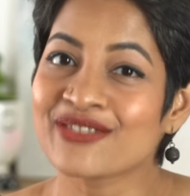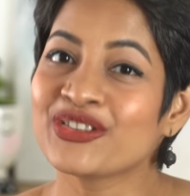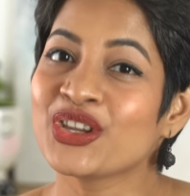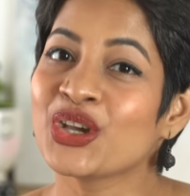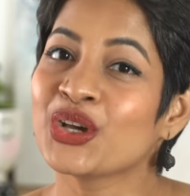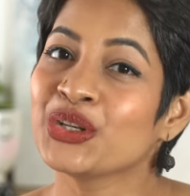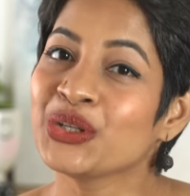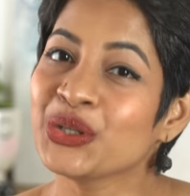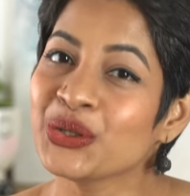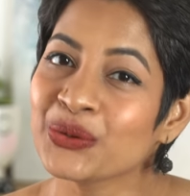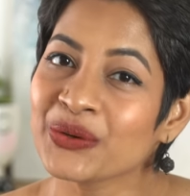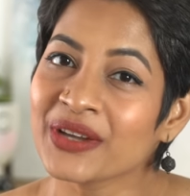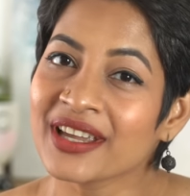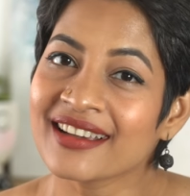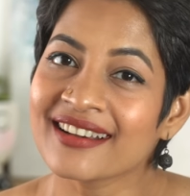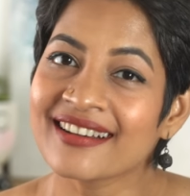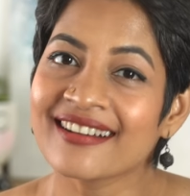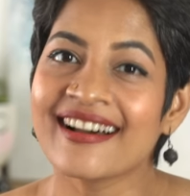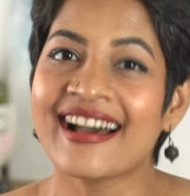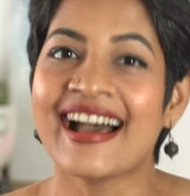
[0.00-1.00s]
If you're new
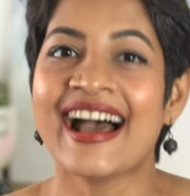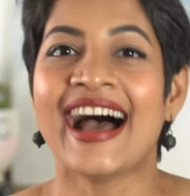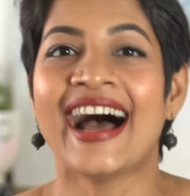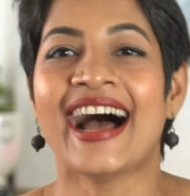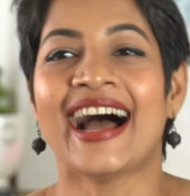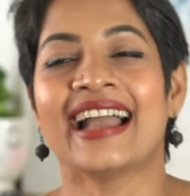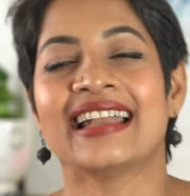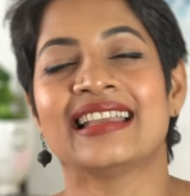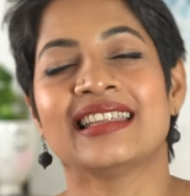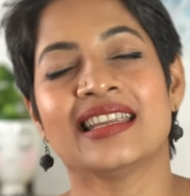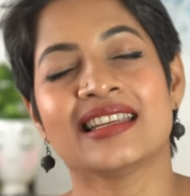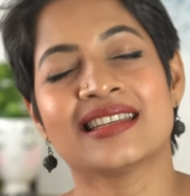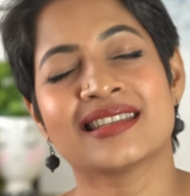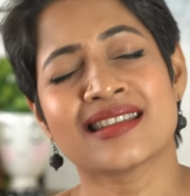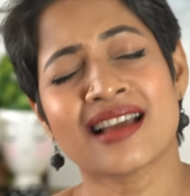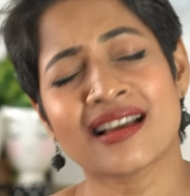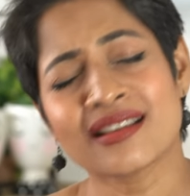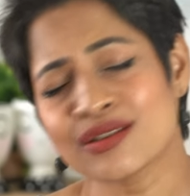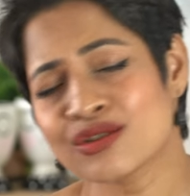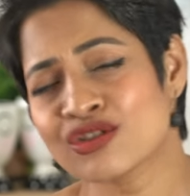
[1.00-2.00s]
here, I
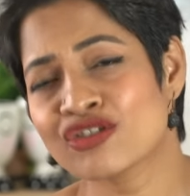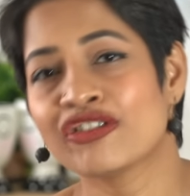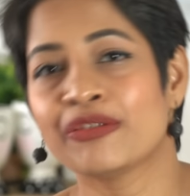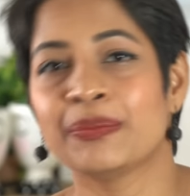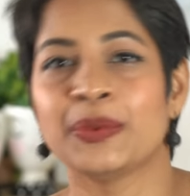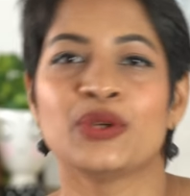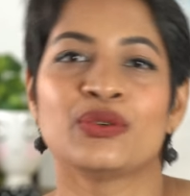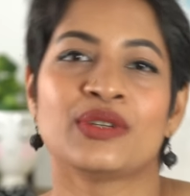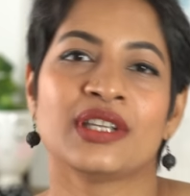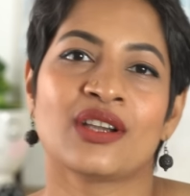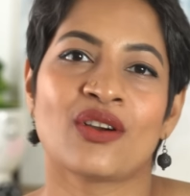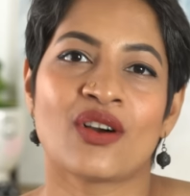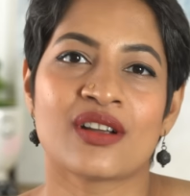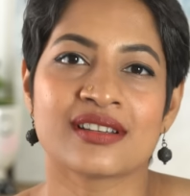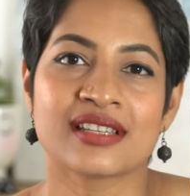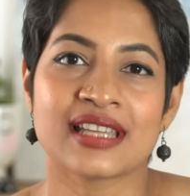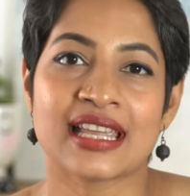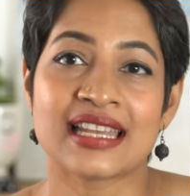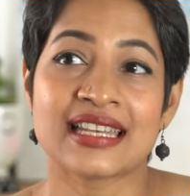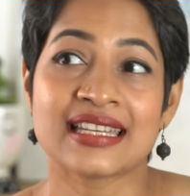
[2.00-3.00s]
create tons of beauty
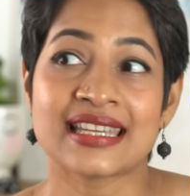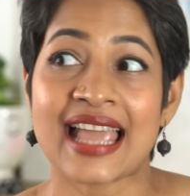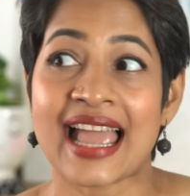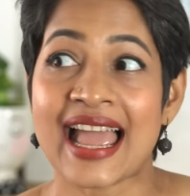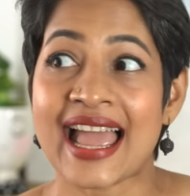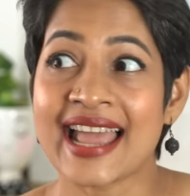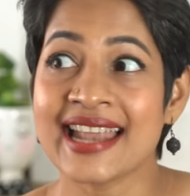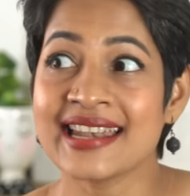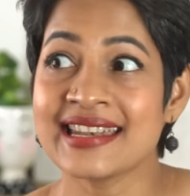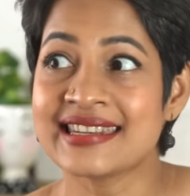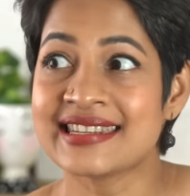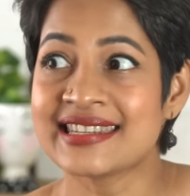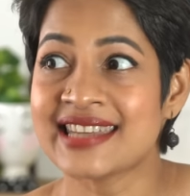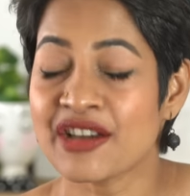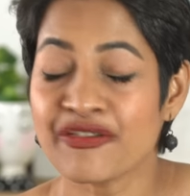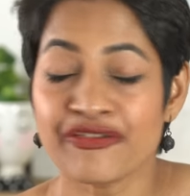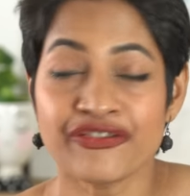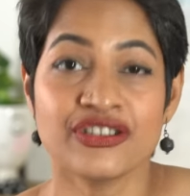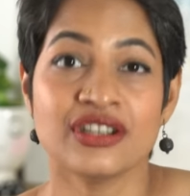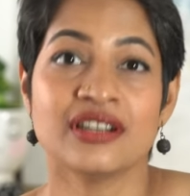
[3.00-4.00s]
content and
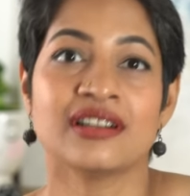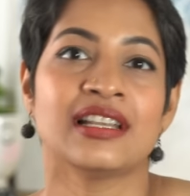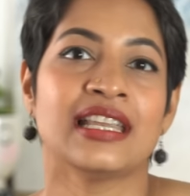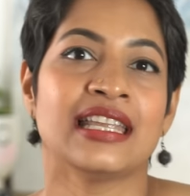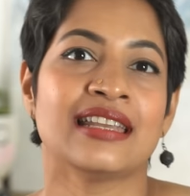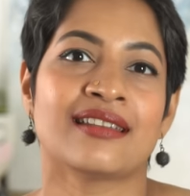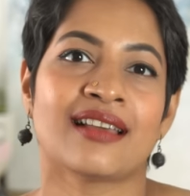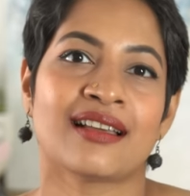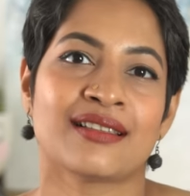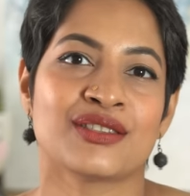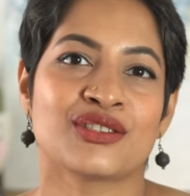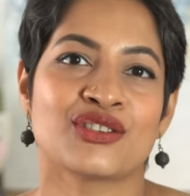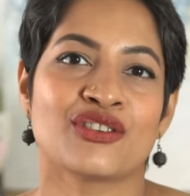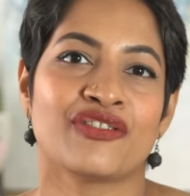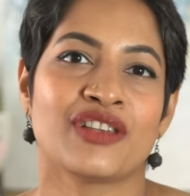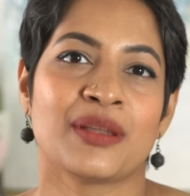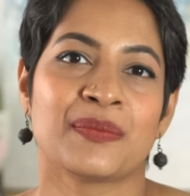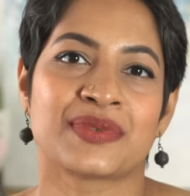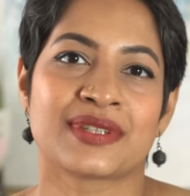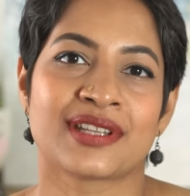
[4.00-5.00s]
definitely tons
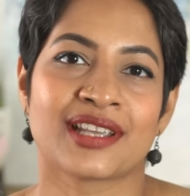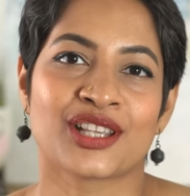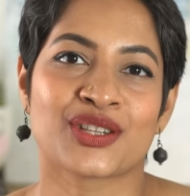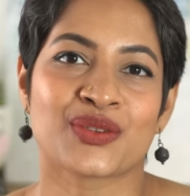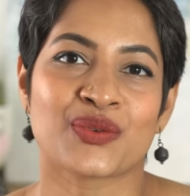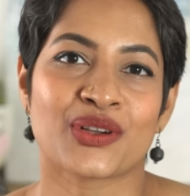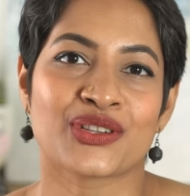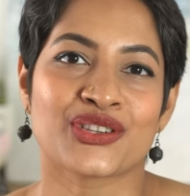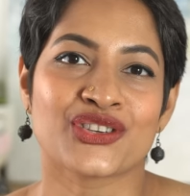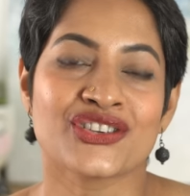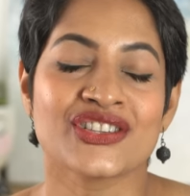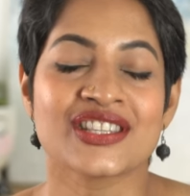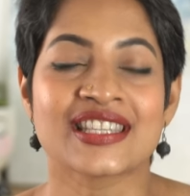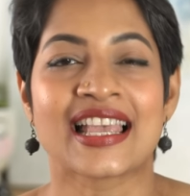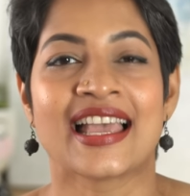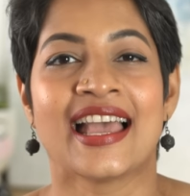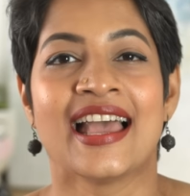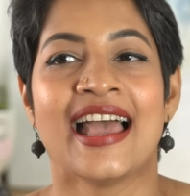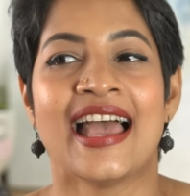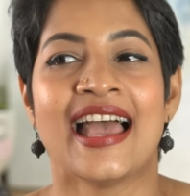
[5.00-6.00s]
of lipstick swatches.